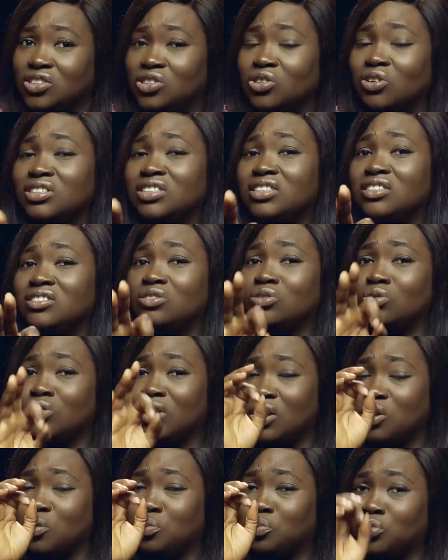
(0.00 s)
Just
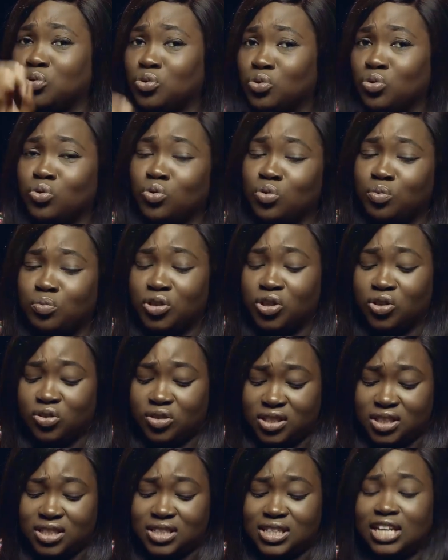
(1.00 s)
so that people know,
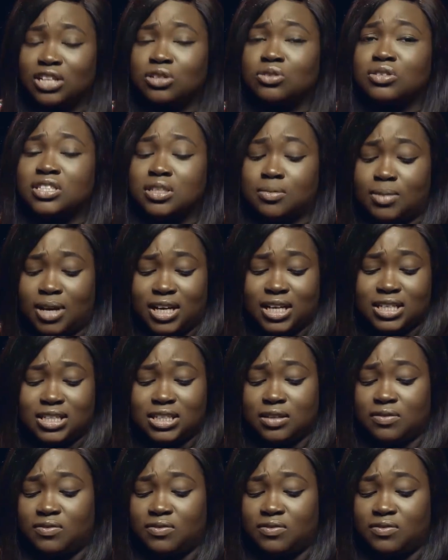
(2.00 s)
because it's time to seem like as